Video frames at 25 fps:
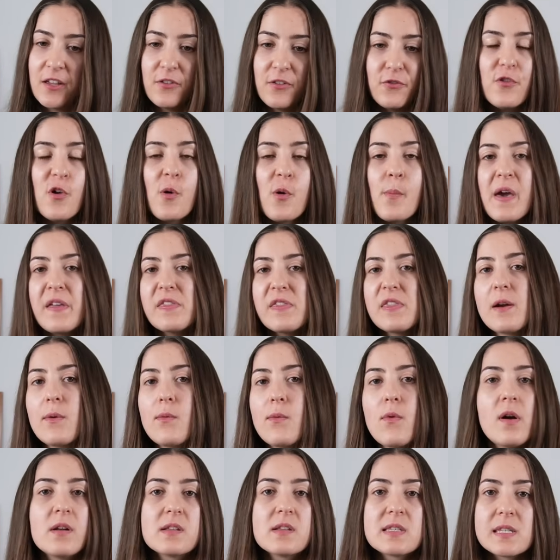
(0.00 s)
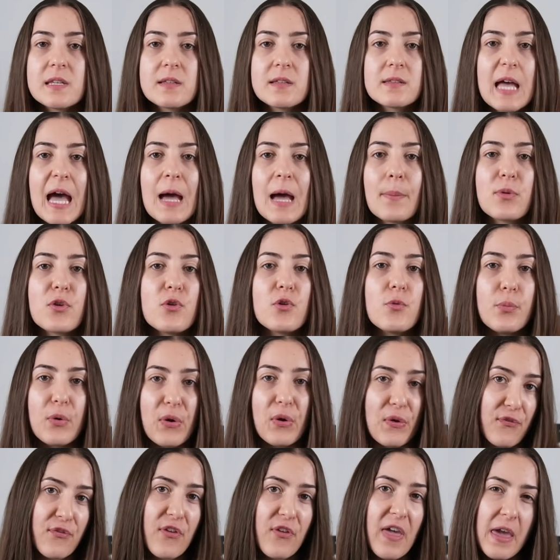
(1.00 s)
No matter what setup you
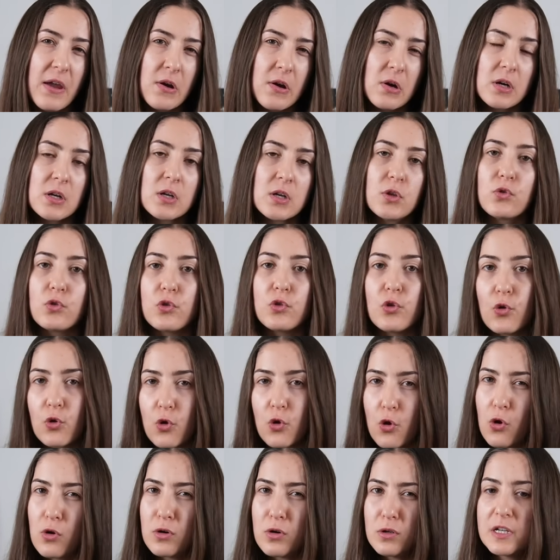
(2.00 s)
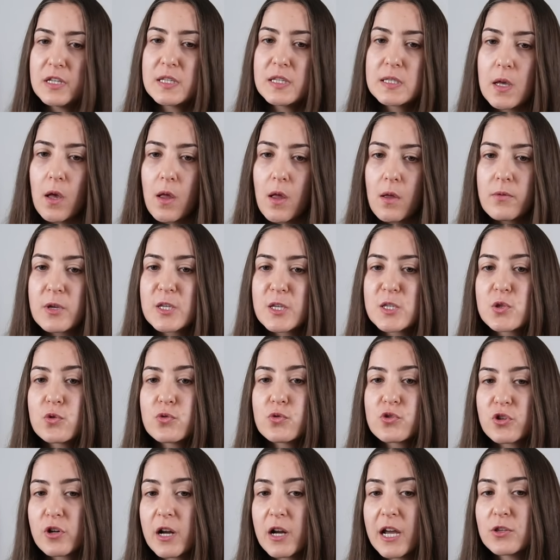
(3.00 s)
prefer, the goal is always to
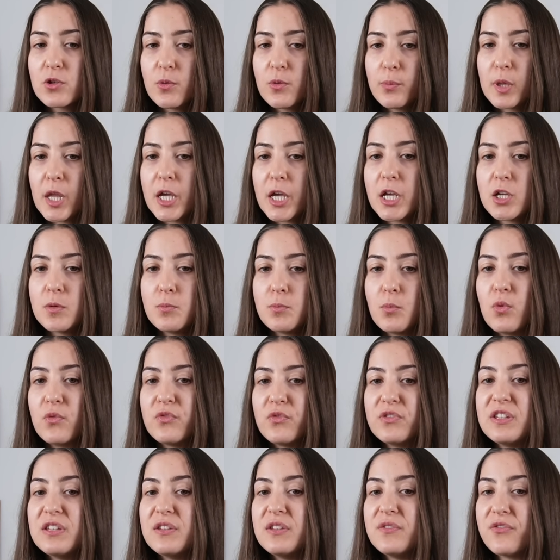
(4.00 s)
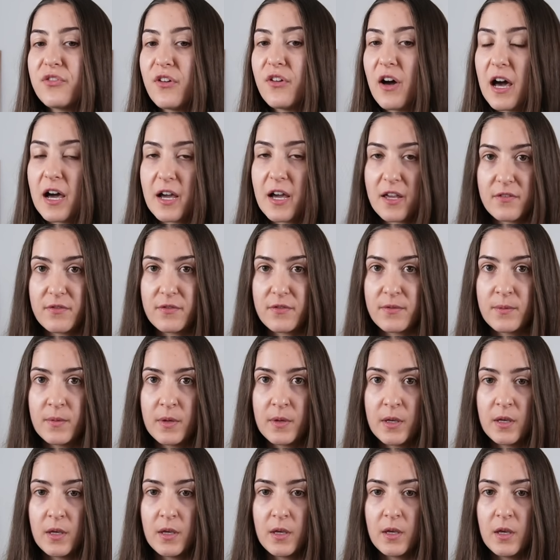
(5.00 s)
try to play the move d5.
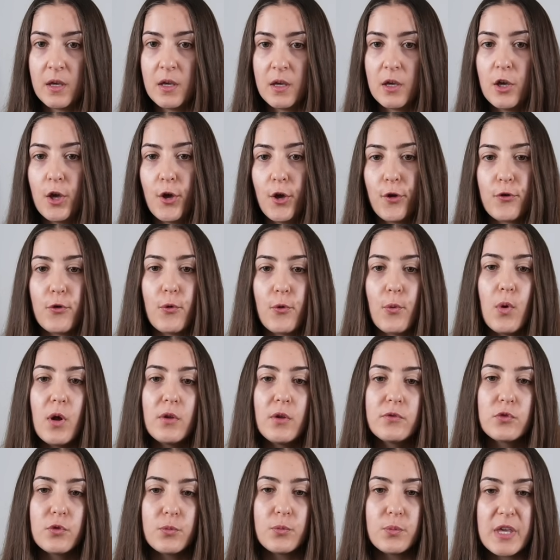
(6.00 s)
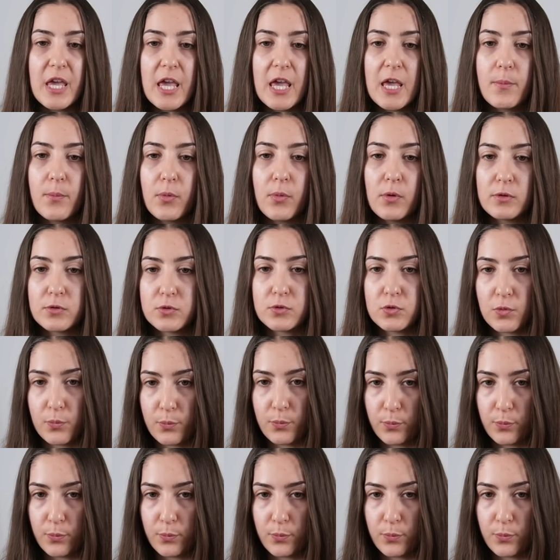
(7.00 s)
You want to be able to